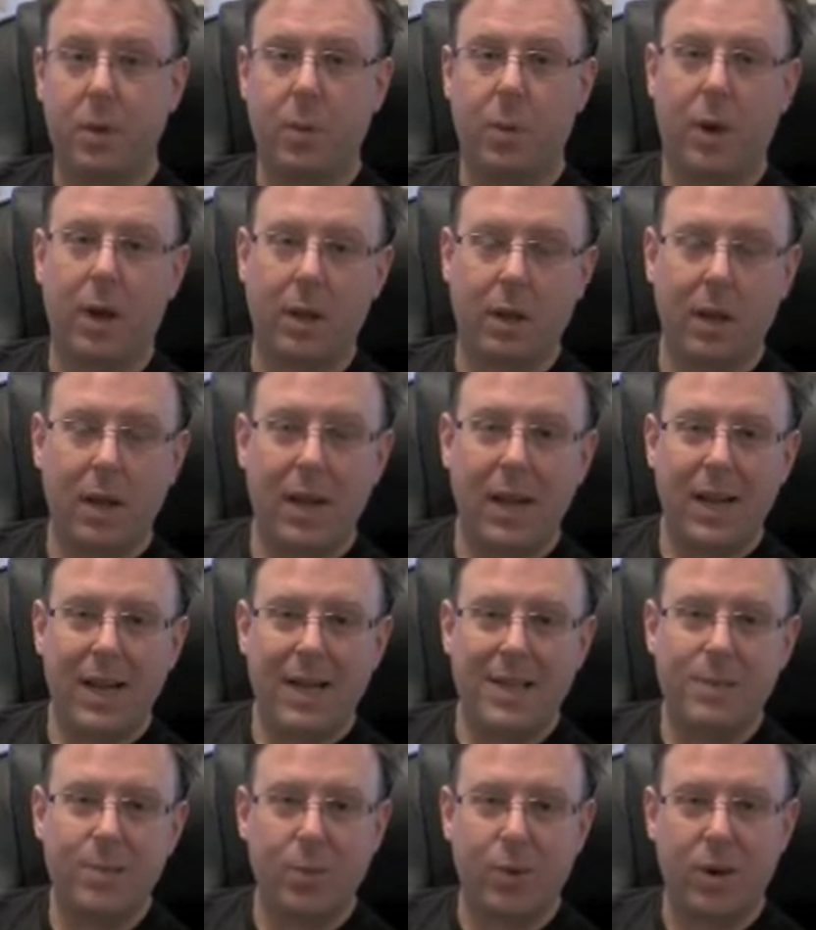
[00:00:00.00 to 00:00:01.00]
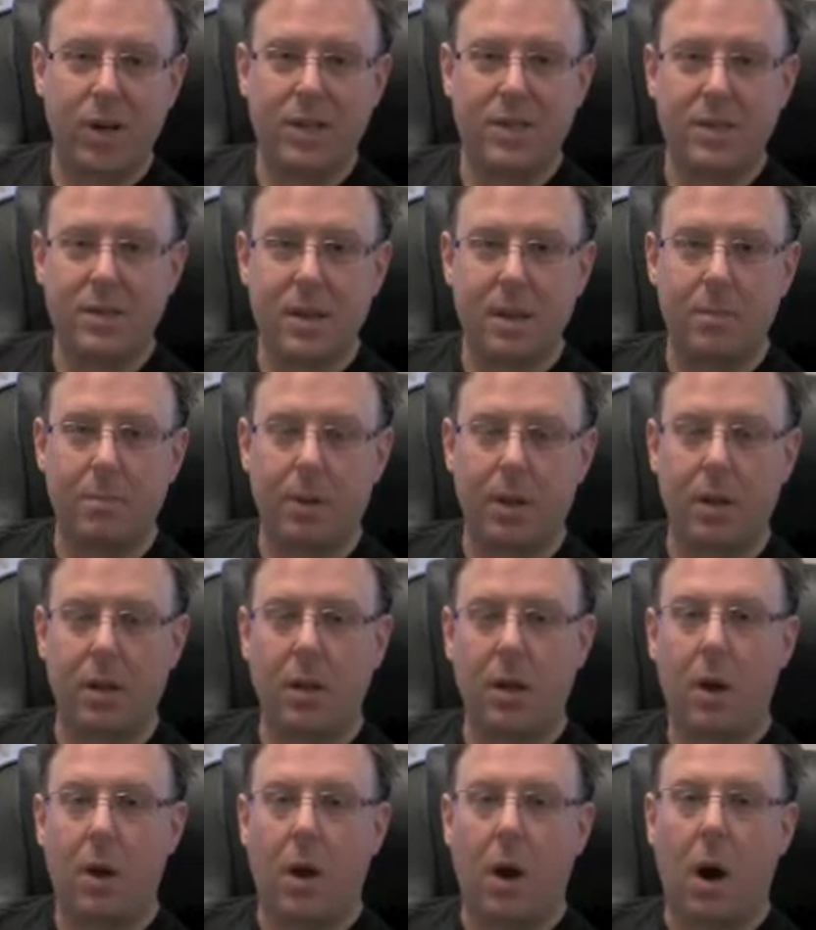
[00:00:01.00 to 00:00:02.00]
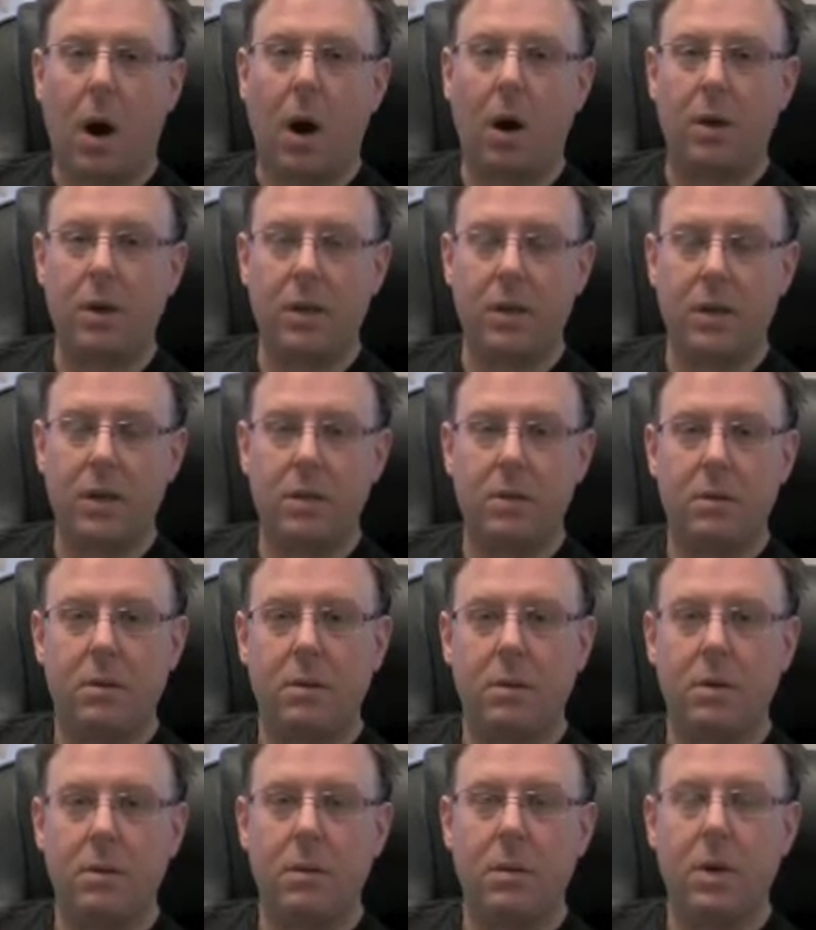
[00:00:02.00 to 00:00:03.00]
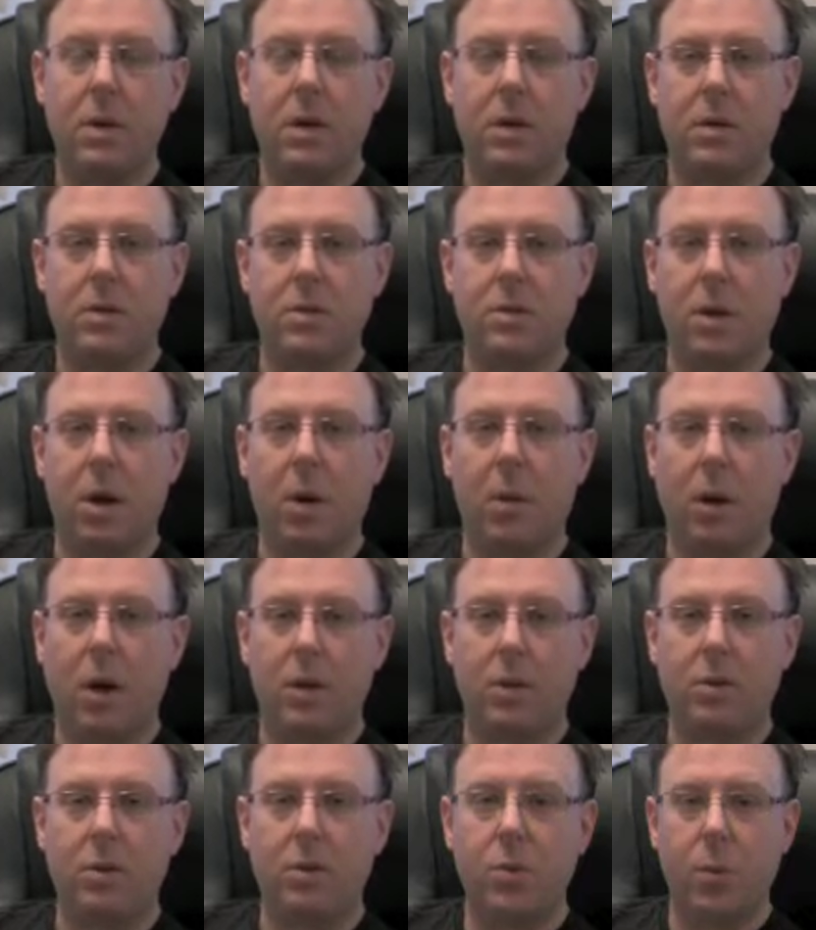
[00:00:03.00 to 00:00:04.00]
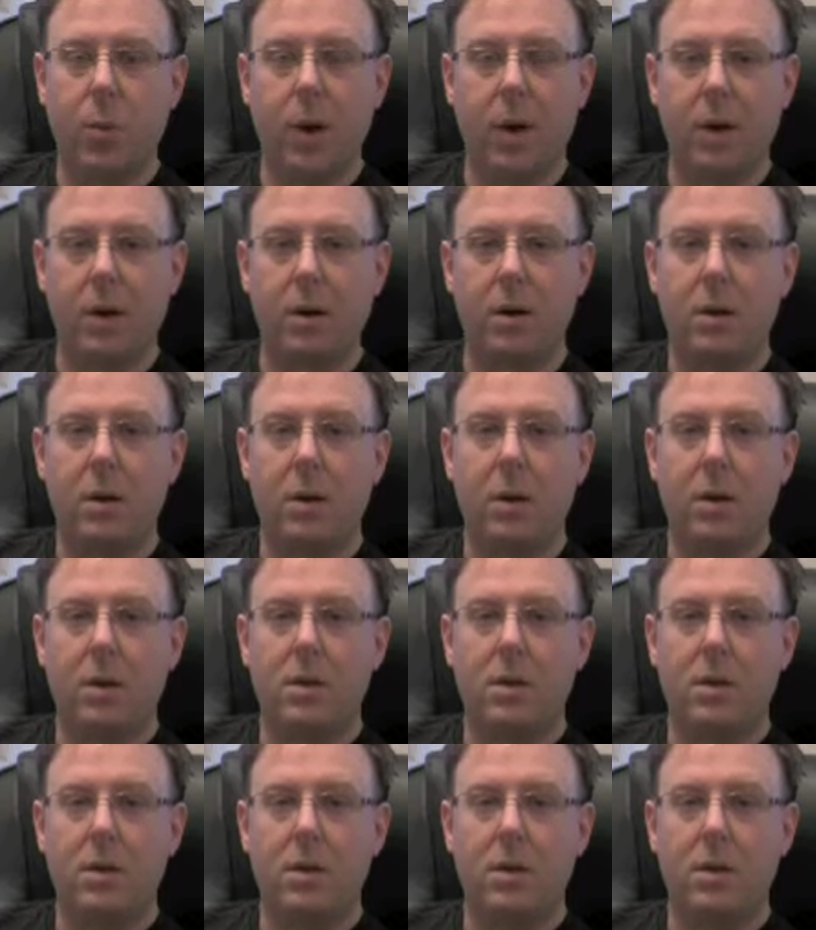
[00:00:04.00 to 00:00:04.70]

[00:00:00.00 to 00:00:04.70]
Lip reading: Well, it's pretty simple. All you need to do is go onto Twitter,